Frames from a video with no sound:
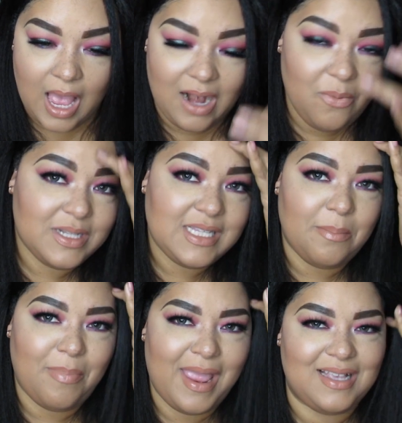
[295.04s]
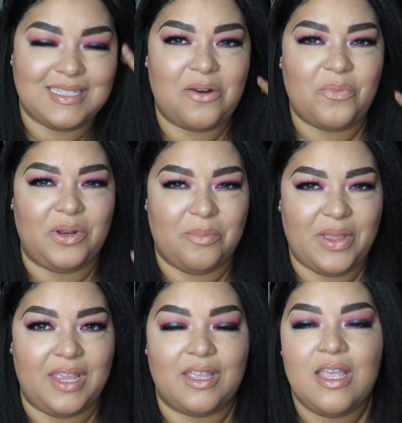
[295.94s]
I don't want to say bake because I don't really
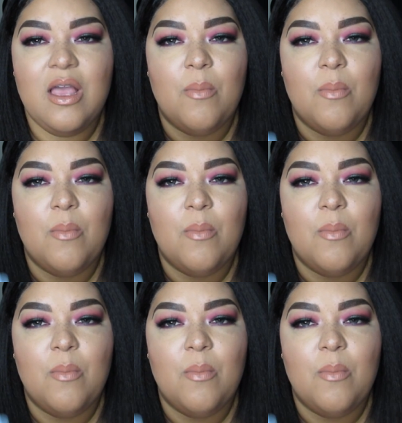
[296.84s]
bake,